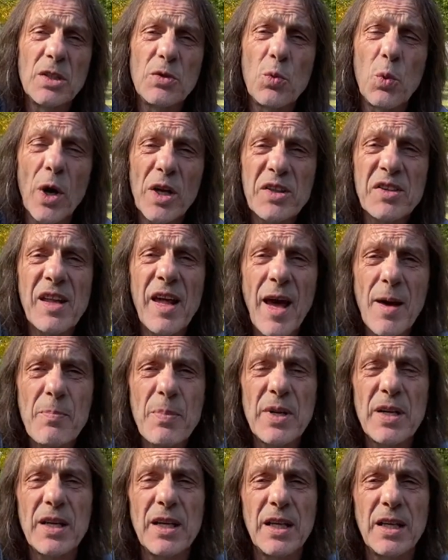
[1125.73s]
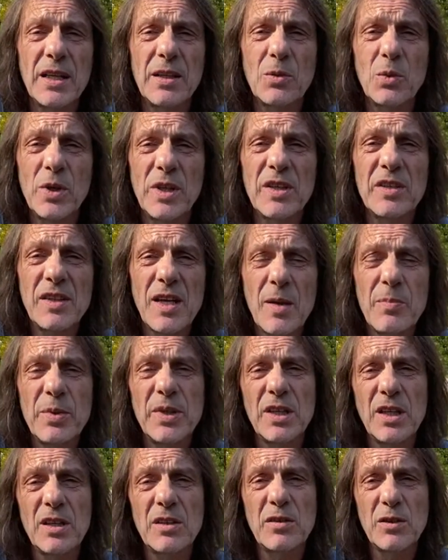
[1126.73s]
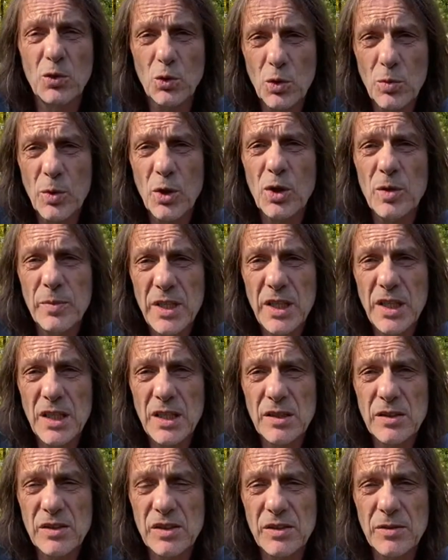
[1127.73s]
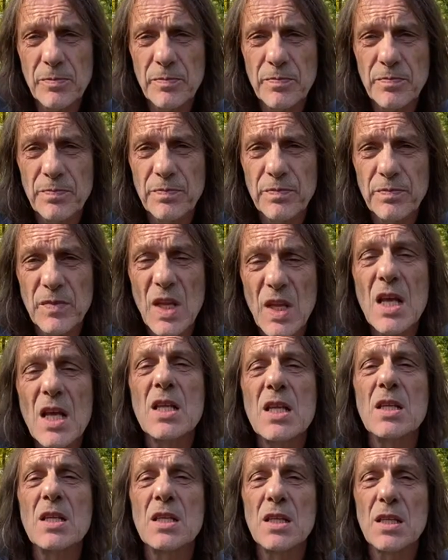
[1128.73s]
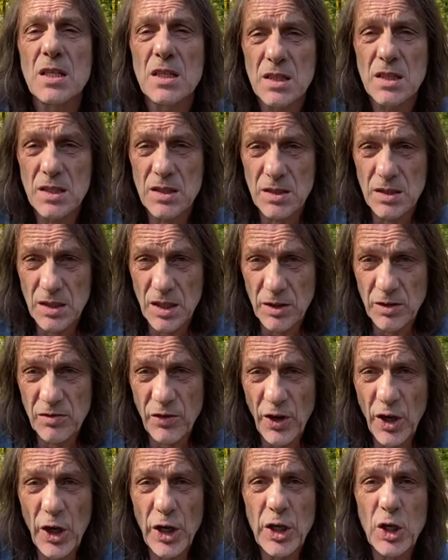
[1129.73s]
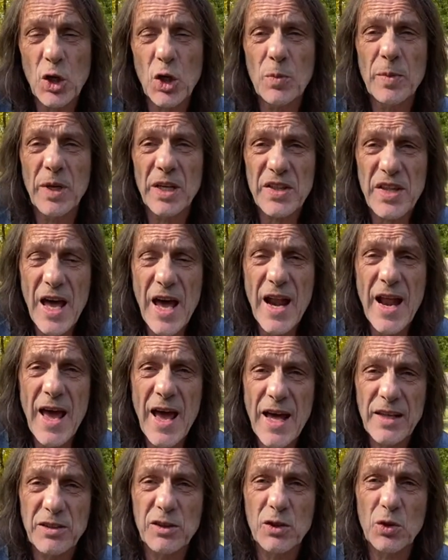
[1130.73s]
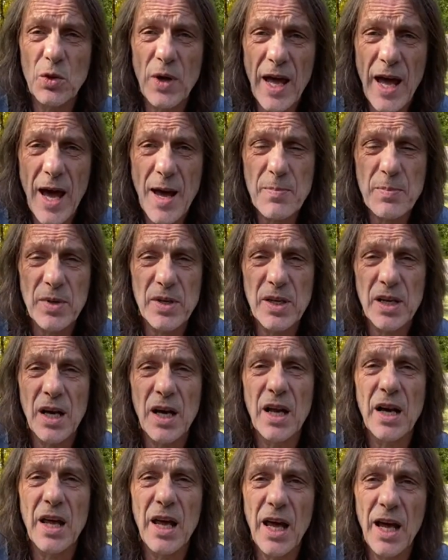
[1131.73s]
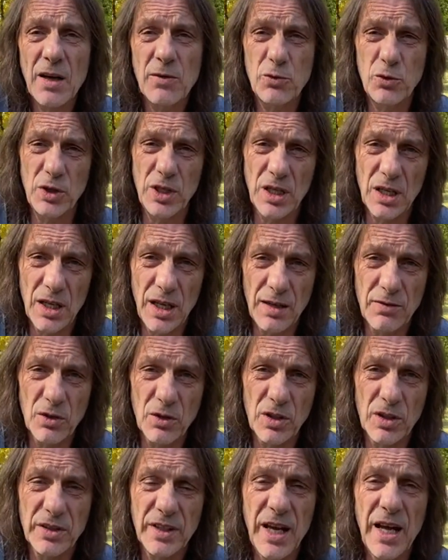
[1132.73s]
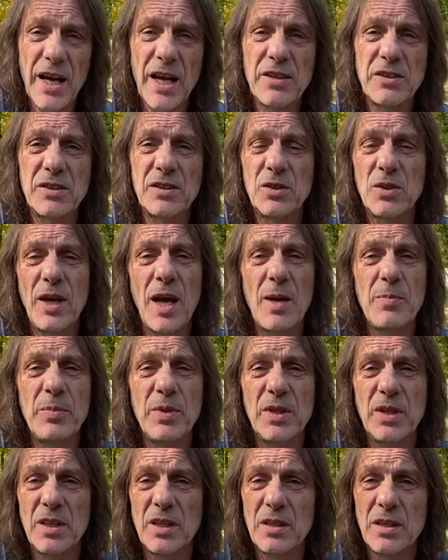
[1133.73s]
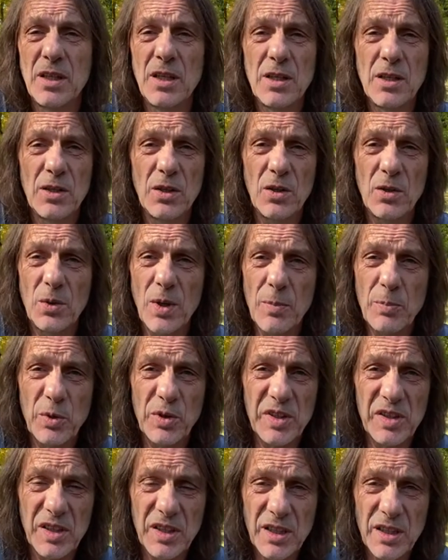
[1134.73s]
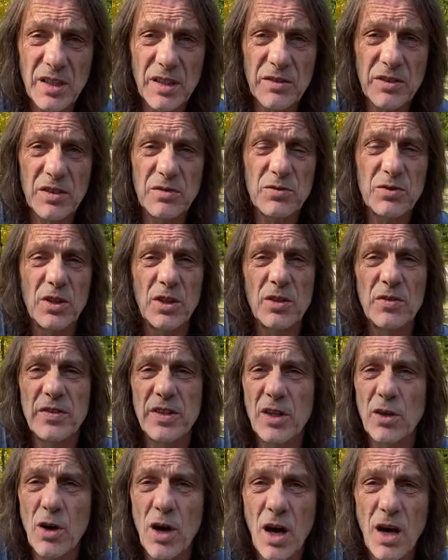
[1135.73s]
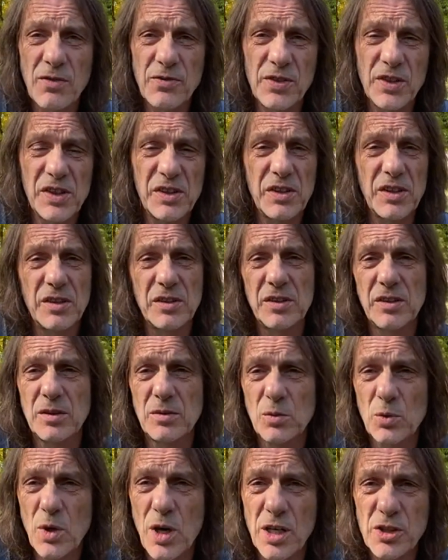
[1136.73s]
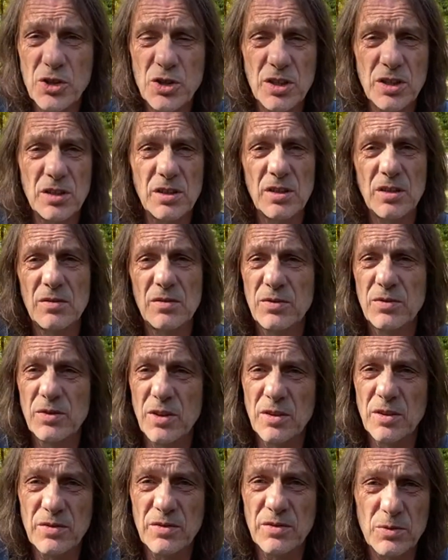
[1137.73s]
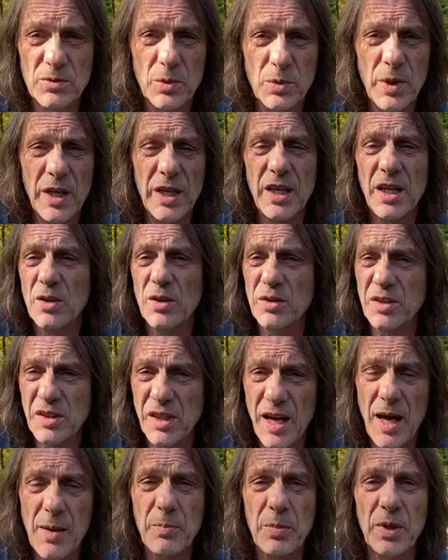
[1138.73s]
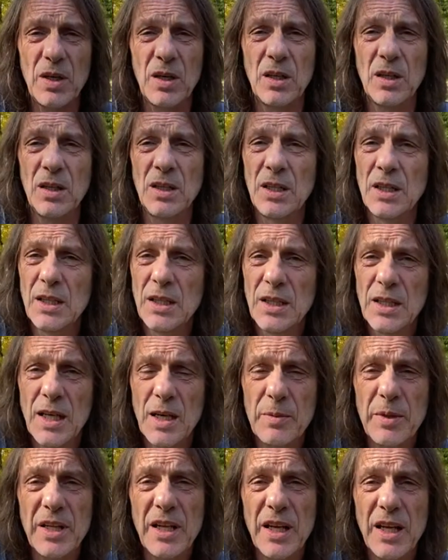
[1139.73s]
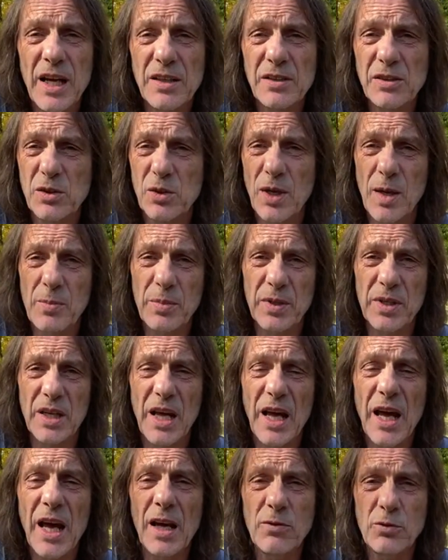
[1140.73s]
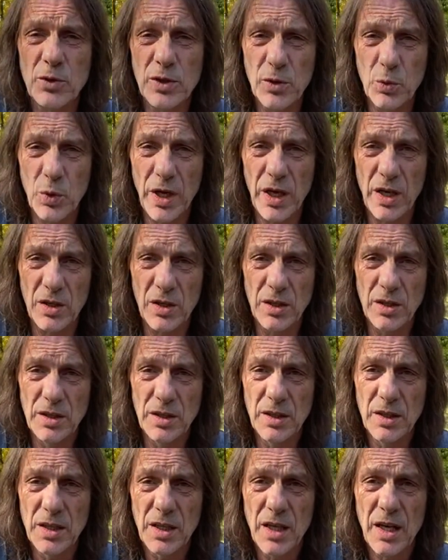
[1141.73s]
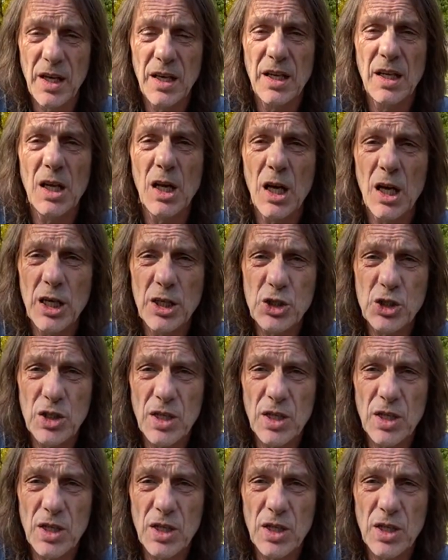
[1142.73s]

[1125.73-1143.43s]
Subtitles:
what is happening at school board meetings is very good, but that has to happen on every level. That has to happen at your representatives in front of their offices in Washington, in front of the White House, Capitol. I mean, that has to happen everywhere and in large